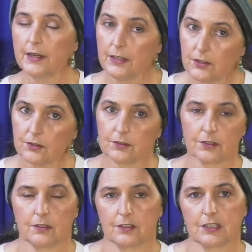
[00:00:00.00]

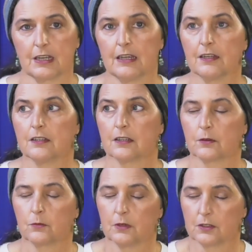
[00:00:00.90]
angels
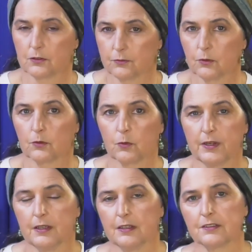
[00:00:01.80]
standing at the four
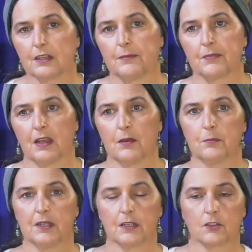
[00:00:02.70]
winds and
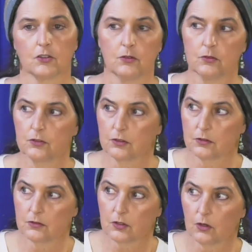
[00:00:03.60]
being told
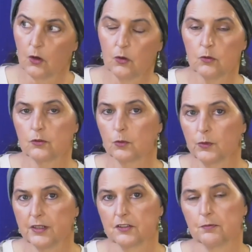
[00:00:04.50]
to, to hold the
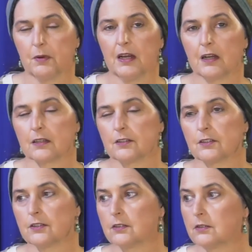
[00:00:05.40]
winds back
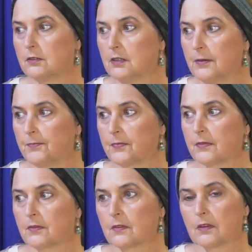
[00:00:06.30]
until
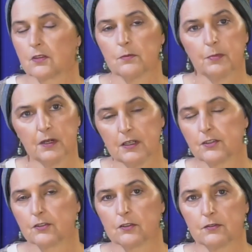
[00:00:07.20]
the
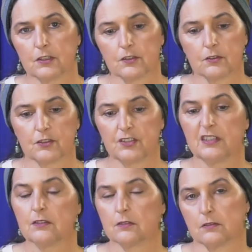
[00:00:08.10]
bondservants are
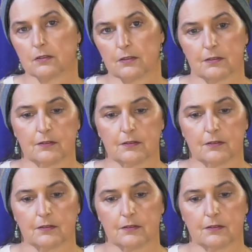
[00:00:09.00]
sealed.